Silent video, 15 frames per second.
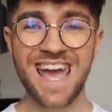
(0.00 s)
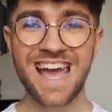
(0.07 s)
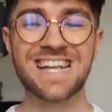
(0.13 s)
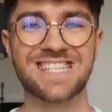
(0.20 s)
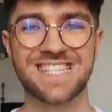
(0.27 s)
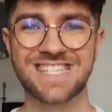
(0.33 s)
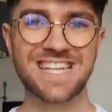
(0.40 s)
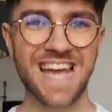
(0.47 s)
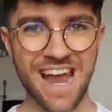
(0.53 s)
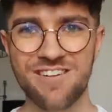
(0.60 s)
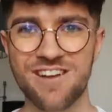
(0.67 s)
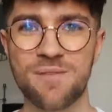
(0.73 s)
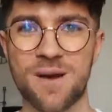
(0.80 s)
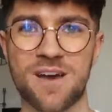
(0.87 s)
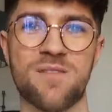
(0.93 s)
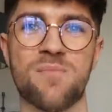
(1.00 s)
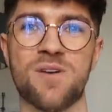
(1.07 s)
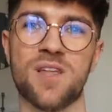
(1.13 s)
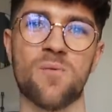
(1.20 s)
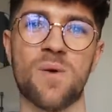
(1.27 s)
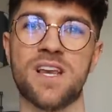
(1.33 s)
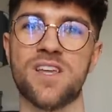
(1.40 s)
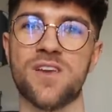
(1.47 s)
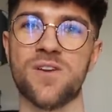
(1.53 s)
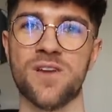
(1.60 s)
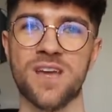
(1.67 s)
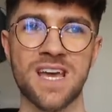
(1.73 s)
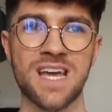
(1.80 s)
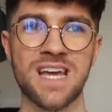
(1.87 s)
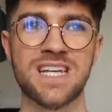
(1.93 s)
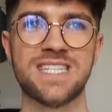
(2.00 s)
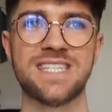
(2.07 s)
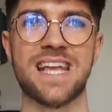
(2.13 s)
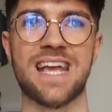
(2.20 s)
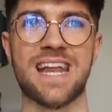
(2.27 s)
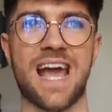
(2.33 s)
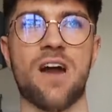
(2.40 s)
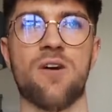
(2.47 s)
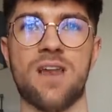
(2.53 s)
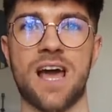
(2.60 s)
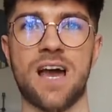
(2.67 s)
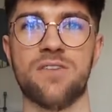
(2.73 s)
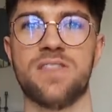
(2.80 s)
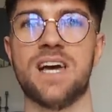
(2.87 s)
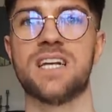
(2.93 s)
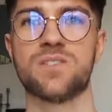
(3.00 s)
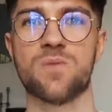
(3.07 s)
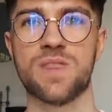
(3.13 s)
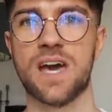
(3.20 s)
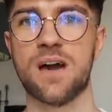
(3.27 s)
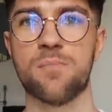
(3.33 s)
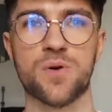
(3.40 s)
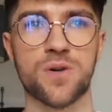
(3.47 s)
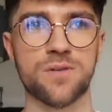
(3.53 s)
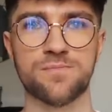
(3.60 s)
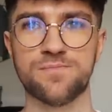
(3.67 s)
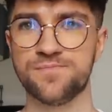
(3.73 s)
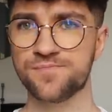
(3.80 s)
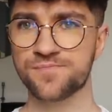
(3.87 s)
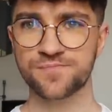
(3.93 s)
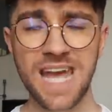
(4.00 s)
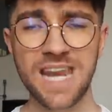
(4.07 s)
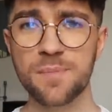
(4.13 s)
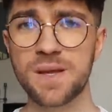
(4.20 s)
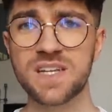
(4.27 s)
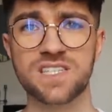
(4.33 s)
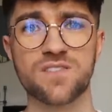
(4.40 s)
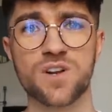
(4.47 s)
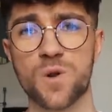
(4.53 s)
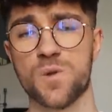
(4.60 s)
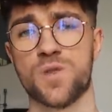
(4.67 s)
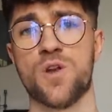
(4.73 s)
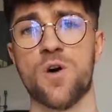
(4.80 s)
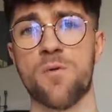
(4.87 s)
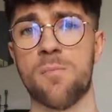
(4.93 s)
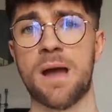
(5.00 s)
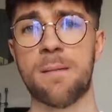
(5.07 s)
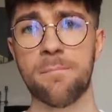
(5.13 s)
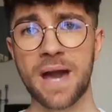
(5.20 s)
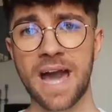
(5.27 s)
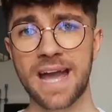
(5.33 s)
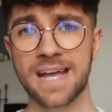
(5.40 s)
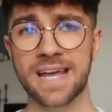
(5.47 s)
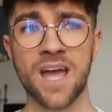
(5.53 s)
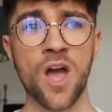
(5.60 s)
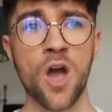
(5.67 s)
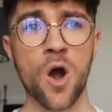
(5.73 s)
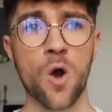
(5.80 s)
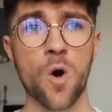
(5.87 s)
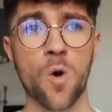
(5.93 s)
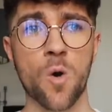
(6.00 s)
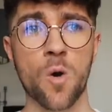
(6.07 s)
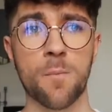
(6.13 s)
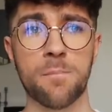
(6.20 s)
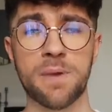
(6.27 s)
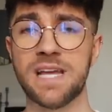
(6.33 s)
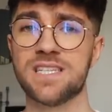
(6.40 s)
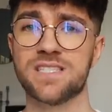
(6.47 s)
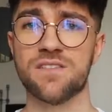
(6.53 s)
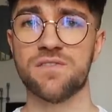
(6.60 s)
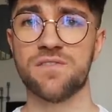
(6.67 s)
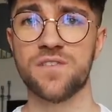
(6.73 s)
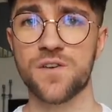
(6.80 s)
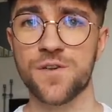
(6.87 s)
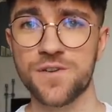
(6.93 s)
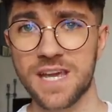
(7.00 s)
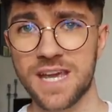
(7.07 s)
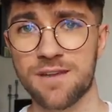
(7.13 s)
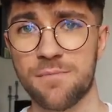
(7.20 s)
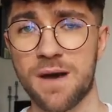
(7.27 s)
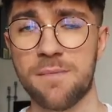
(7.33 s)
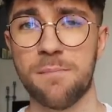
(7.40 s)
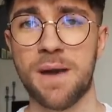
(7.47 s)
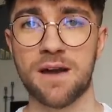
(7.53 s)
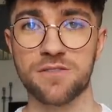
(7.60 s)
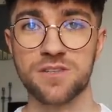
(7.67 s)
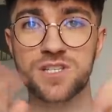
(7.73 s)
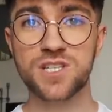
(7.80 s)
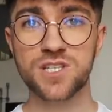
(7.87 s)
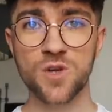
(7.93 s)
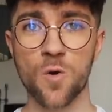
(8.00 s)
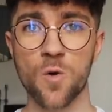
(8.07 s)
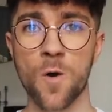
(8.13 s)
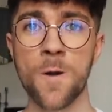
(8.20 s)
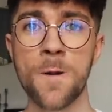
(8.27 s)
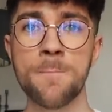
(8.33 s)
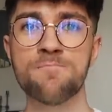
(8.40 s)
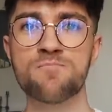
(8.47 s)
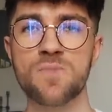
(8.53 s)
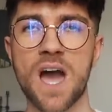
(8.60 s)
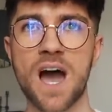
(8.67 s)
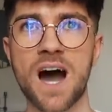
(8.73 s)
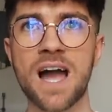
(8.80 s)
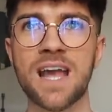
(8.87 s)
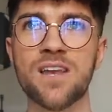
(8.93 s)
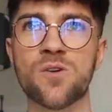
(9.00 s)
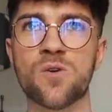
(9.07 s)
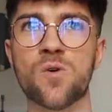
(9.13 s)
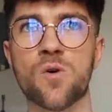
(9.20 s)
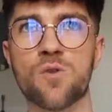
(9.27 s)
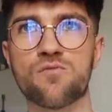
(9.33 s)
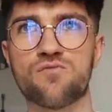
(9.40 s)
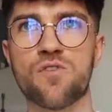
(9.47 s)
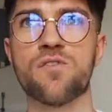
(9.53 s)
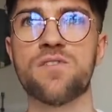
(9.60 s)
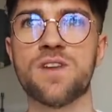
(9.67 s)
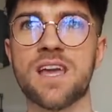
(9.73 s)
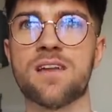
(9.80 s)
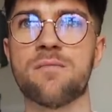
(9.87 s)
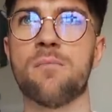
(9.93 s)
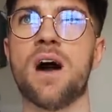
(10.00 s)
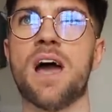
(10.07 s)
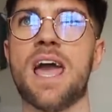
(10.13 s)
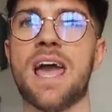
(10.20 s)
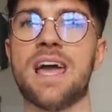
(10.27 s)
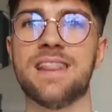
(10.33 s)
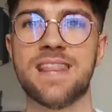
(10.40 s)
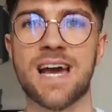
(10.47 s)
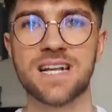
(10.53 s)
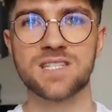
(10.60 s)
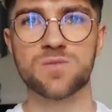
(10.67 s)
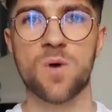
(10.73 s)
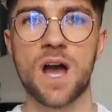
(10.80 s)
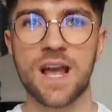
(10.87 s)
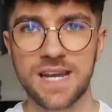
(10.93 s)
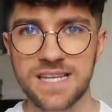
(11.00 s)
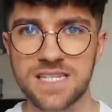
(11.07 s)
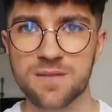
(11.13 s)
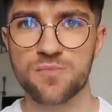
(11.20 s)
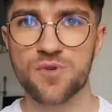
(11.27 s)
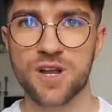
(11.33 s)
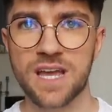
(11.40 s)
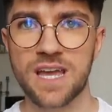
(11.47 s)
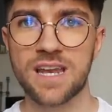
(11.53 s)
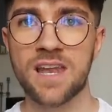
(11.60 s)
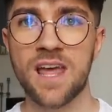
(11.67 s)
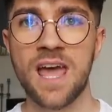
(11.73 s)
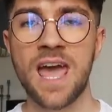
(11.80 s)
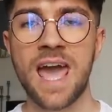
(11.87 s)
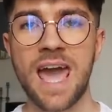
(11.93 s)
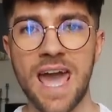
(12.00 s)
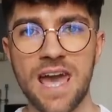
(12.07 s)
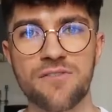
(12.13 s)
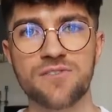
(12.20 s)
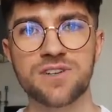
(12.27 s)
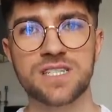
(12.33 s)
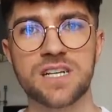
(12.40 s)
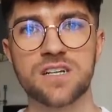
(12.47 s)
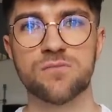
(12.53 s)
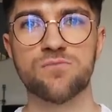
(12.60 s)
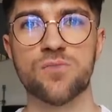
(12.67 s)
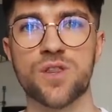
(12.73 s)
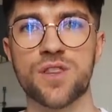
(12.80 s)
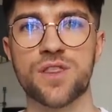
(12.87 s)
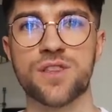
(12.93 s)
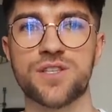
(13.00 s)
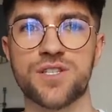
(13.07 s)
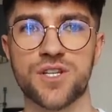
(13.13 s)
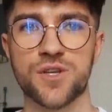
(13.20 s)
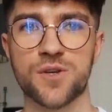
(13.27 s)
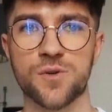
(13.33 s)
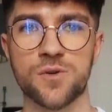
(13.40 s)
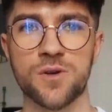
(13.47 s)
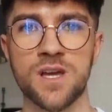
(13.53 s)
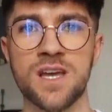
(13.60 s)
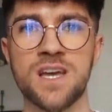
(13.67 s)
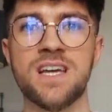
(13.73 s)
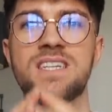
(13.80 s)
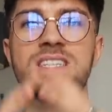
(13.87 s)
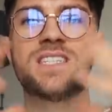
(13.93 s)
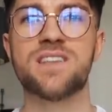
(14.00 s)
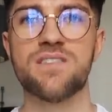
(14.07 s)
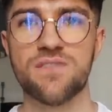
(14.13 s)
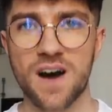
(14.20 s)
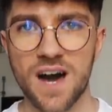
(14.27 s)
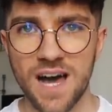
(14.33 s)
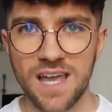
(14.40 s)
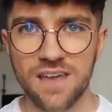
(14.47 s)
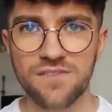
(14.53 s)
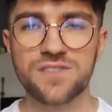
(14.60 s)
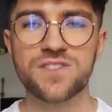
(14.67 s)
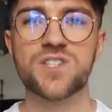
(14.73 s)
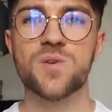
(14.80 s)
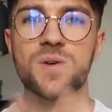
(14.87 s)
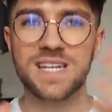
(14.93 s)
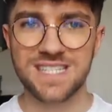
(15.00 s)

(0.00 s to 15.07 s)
It's a scary amount of money when you say it out loud. That's without putting any piece of clothing on my back or piece of food in my mouth. So I know roughly in my head, that's what I need to bring in every single month to survive, to